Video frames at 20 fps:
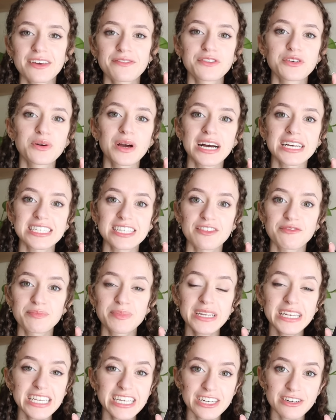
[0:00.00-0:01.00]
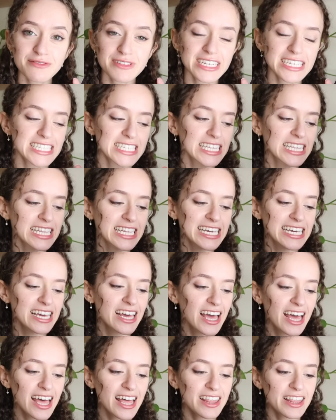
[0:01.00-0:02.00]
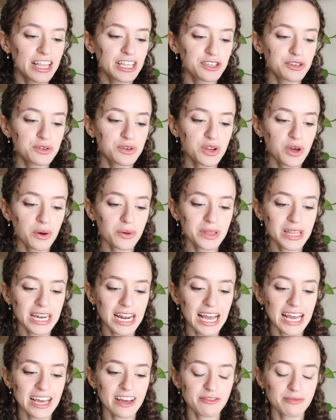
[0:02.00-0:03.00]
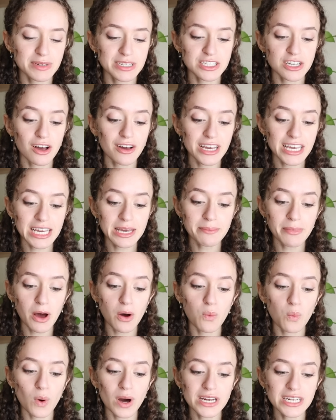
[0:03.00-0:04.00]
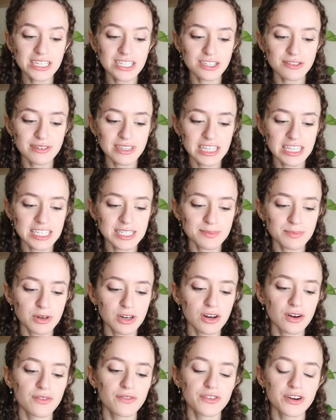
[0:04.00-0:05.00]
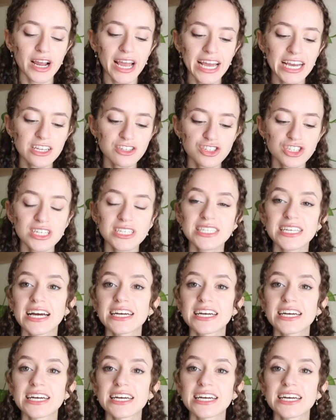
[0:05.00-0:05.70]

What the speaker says: If you guys have been here recently, then you know that I have been talking about wanting to read this book for ages.